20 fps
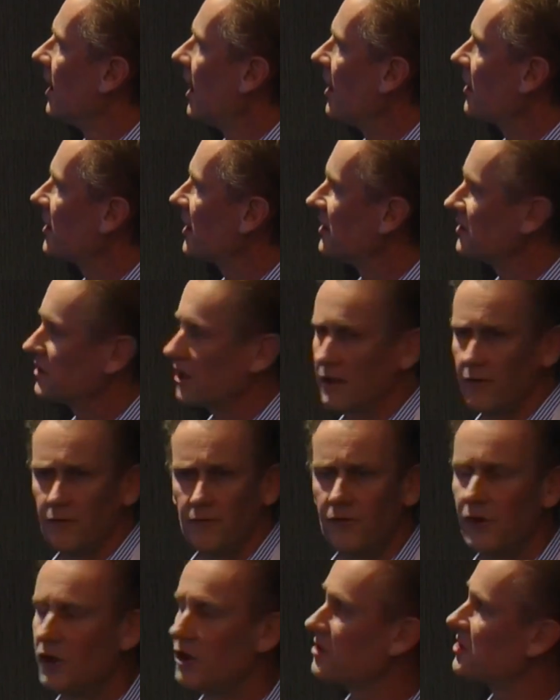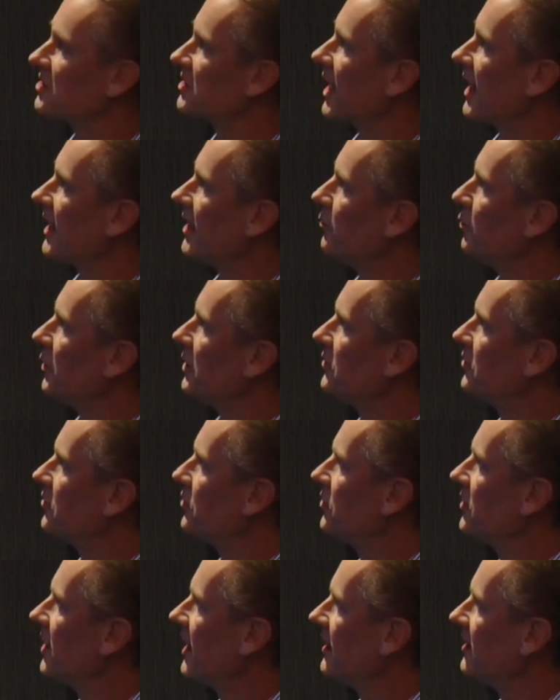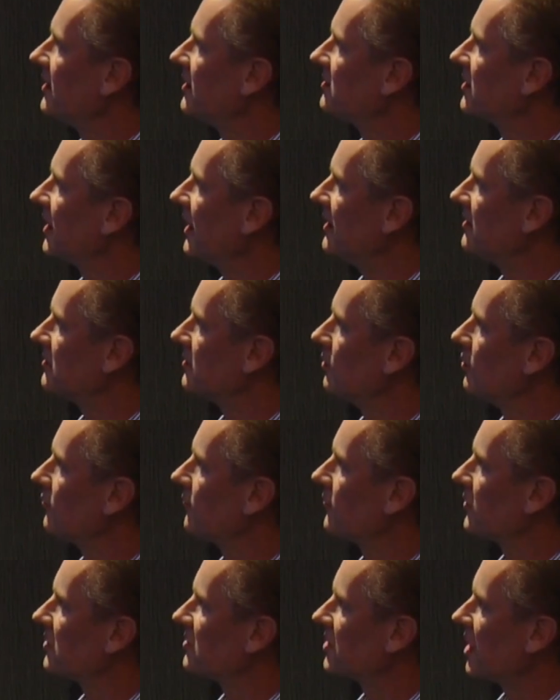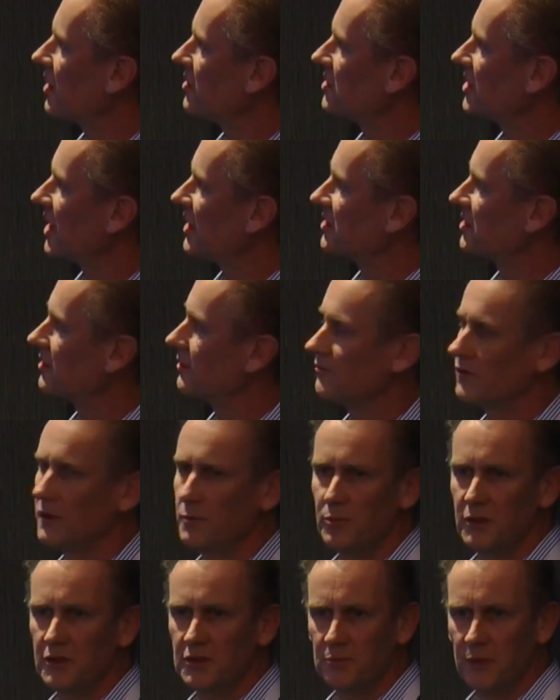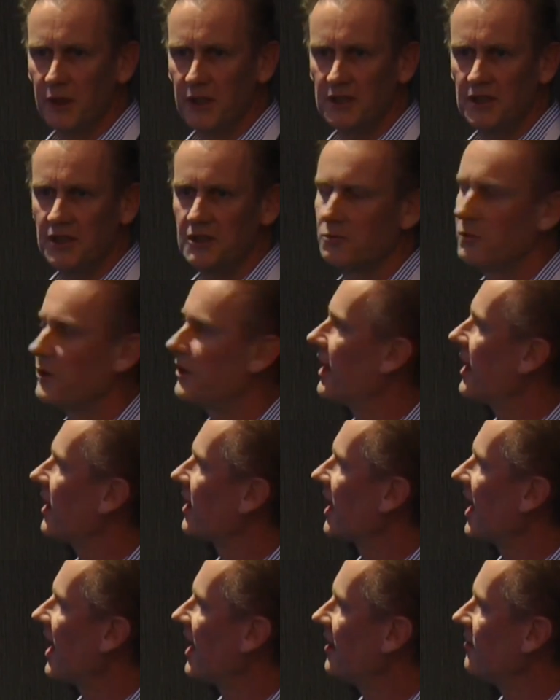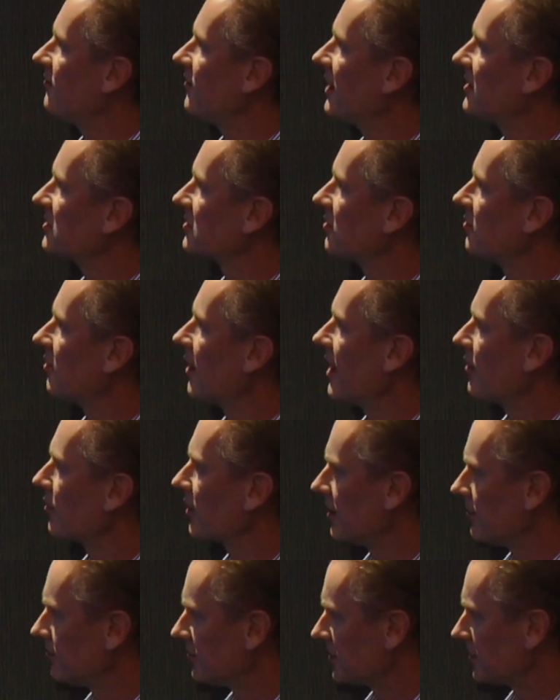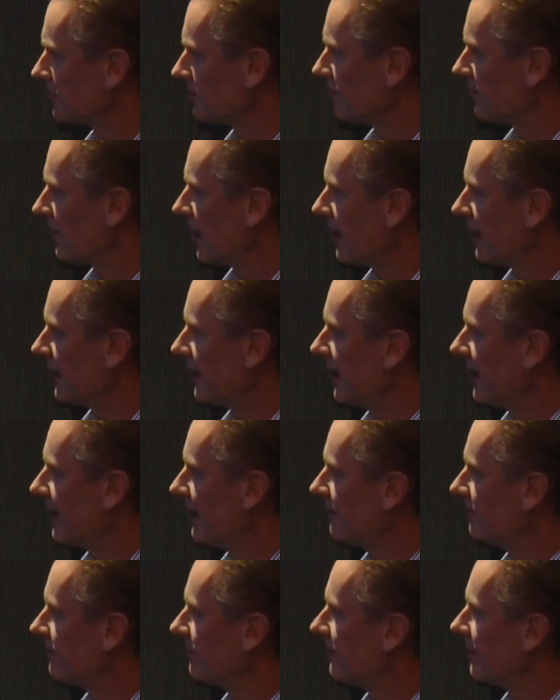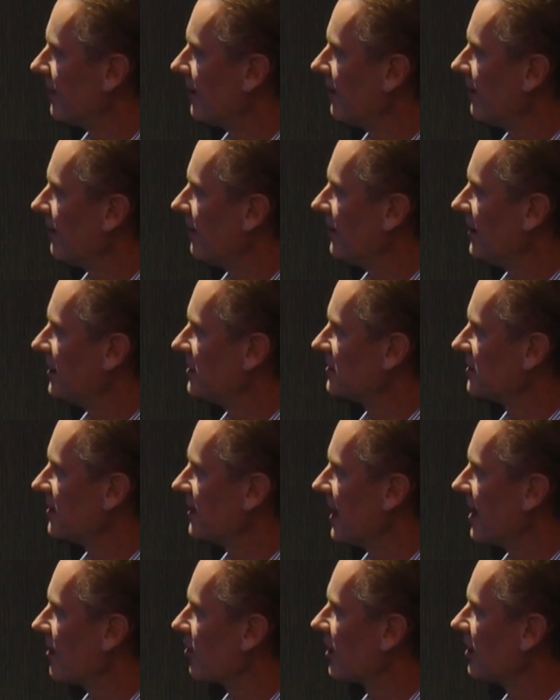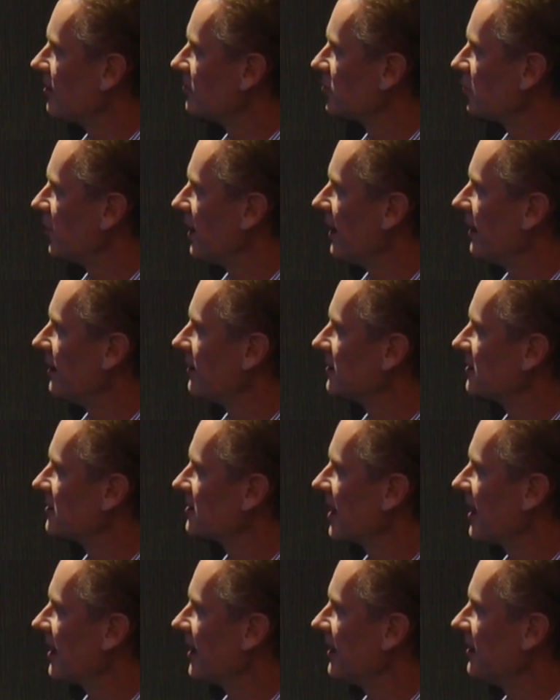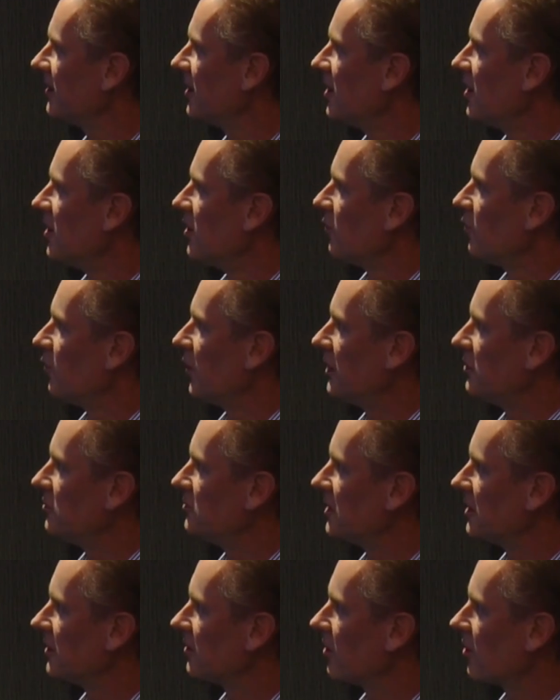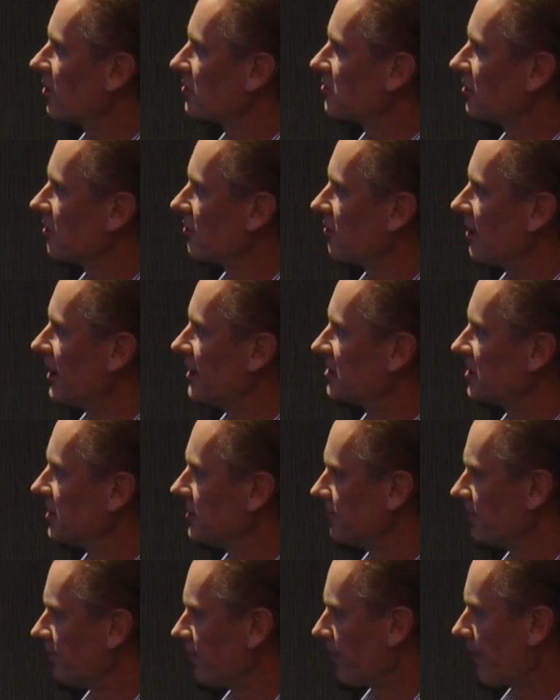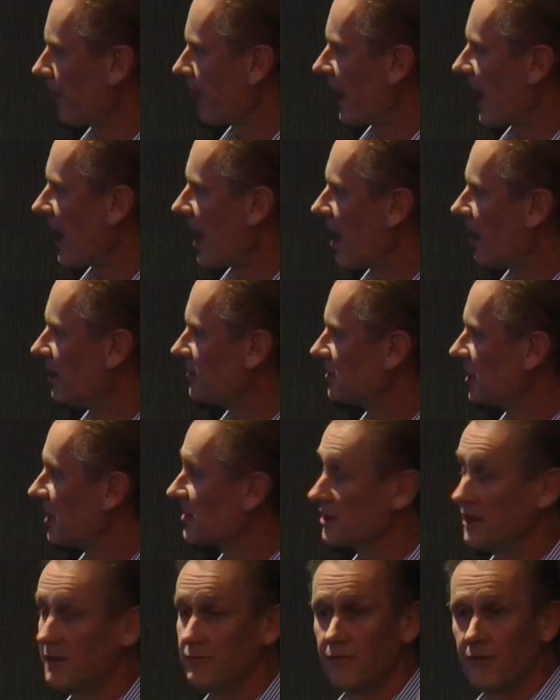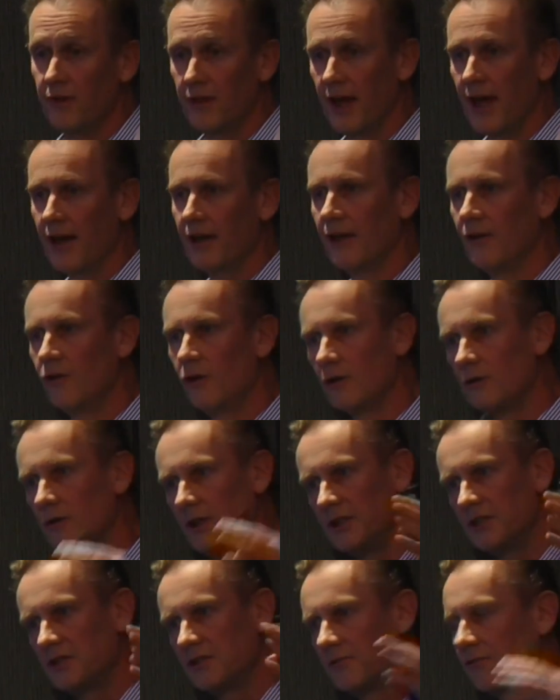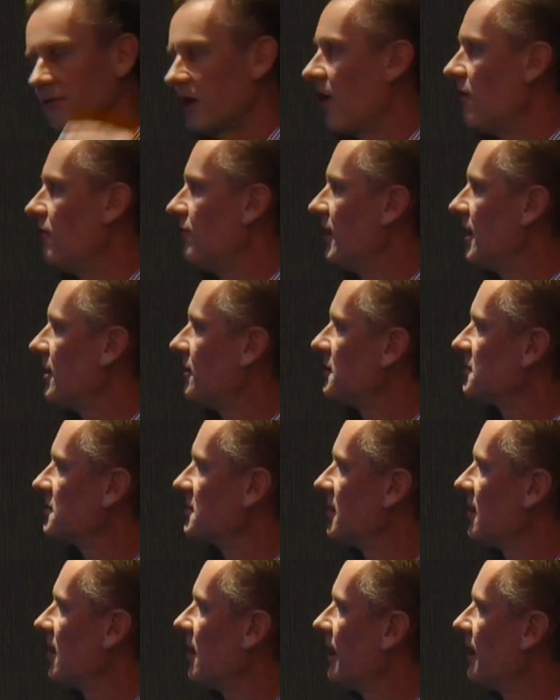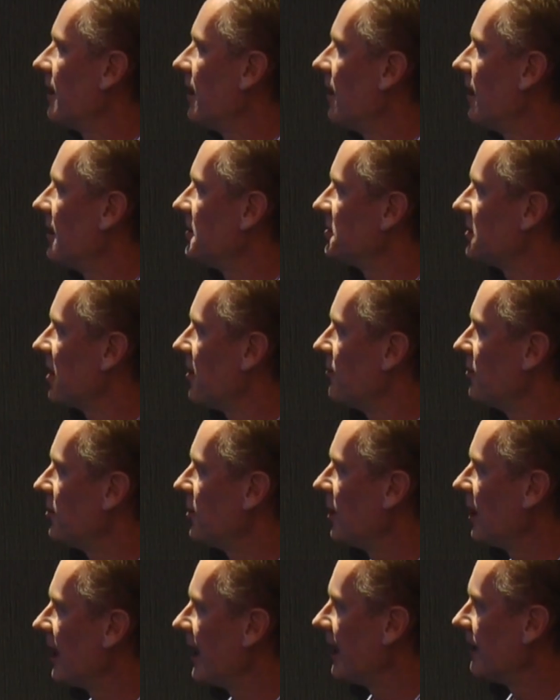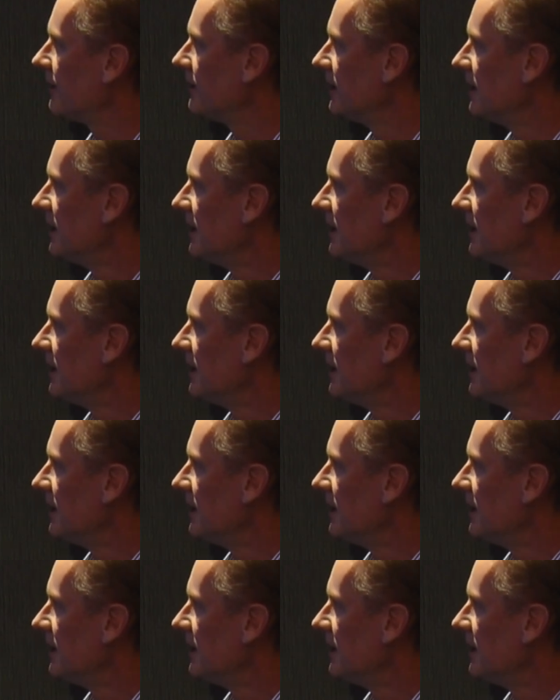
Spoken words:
Okay, so the first study we do then is look for association of lipid species with our cardiovascular outcomes. Again, these are the outcomes we're studying. We're using Cox regression, adjusting for that long list of covariates that I showed earlier.